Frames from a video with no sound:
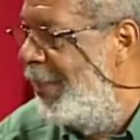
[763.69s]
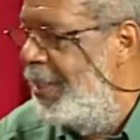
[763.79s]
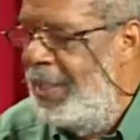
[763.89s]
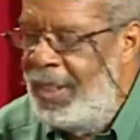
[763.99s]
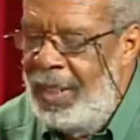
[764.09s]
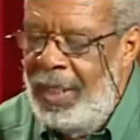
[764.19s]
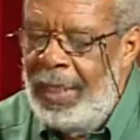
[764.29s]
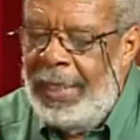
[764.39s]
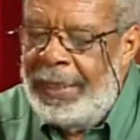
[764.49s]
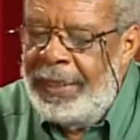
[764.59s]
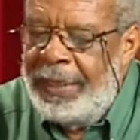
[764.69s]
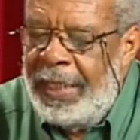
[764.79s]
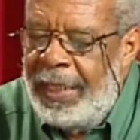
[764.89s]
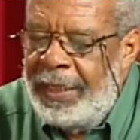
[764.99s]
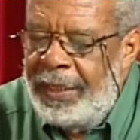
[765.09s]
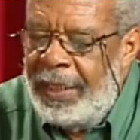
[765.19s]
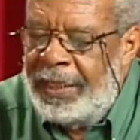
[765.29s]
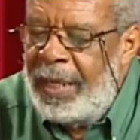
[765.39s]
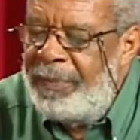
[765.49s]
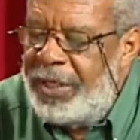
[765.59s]
And the
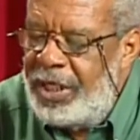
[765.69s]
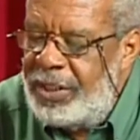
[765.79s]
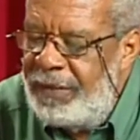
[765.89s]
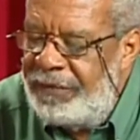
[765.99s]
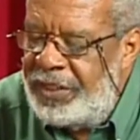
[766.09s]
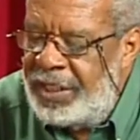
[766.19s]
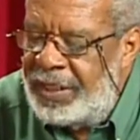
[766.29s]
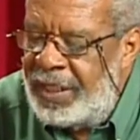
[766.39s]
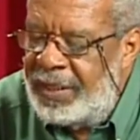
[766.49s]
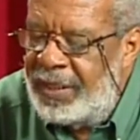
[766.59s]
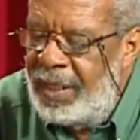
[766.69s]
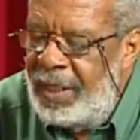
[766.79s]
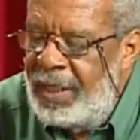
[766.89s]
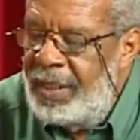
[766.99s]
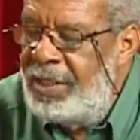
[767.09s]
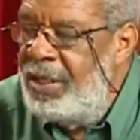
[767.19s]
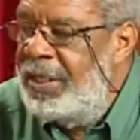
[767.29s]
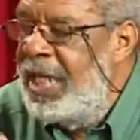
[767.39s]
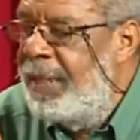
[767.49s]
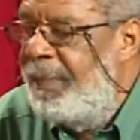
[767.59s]
temptation of Jesus did
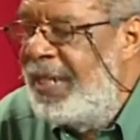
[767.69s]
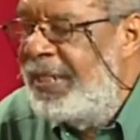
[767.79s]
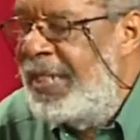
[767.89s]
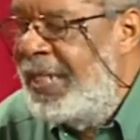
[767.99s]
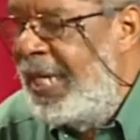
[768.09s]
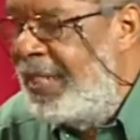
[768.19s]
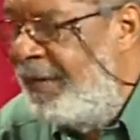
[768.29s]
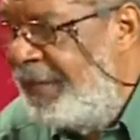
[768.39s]
not take place at the end of